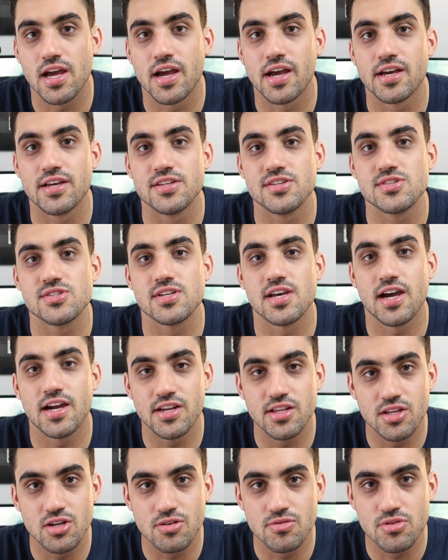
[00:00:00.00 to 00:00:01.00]
as I
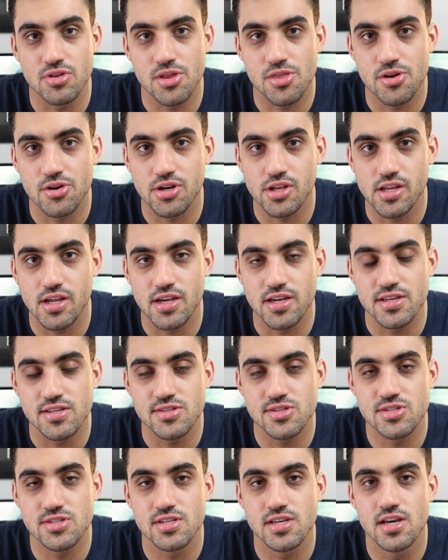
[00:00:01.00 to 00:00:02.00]
did over the 30
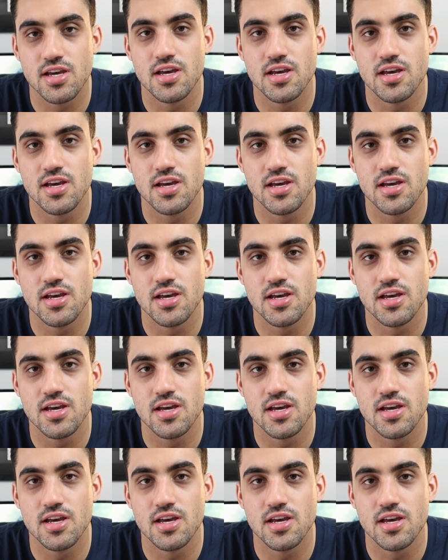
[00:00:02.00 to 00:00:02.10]
days.